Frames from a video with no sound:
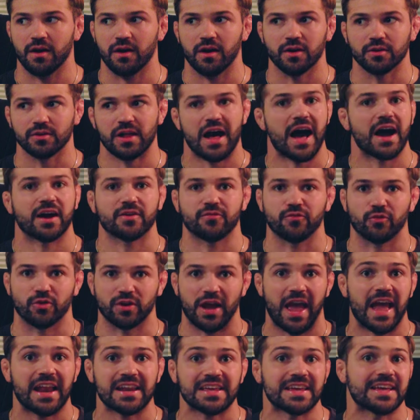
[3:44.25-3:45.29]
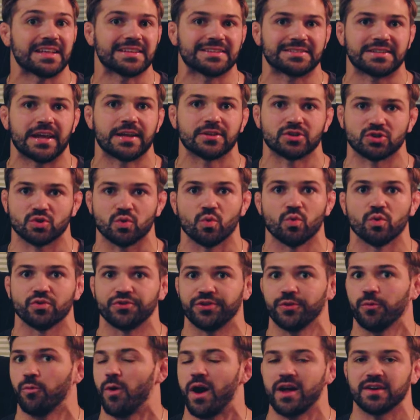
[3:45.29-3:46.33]
a lock for any in-state school
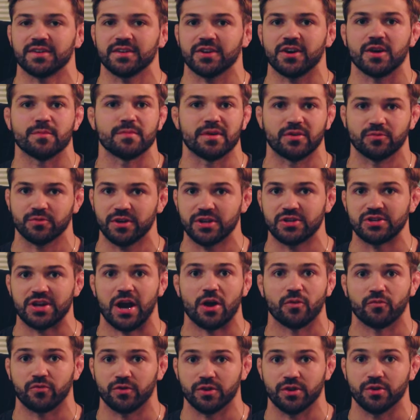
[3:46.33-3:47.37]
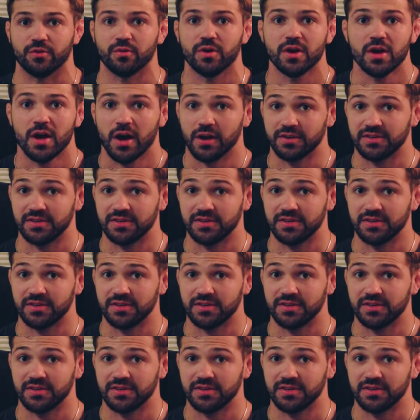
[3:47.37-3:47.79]
to want to come and reach out for you.